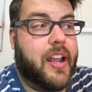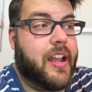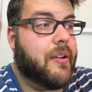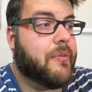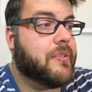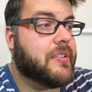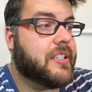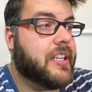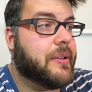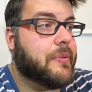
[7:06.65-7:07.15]

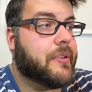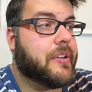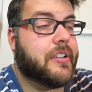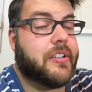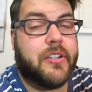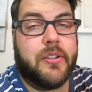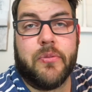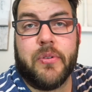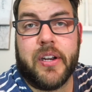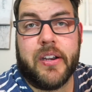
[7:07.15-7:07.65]
and was able to
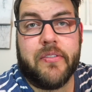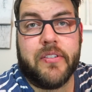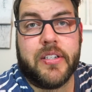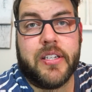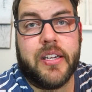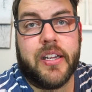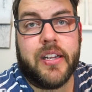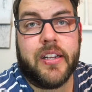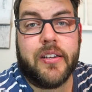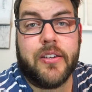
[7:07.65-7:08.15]
do whatever
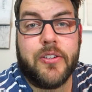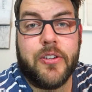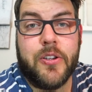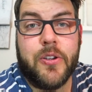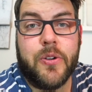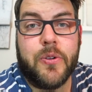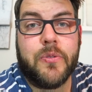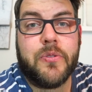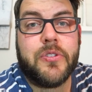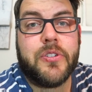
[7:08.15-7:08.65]
she needed to do.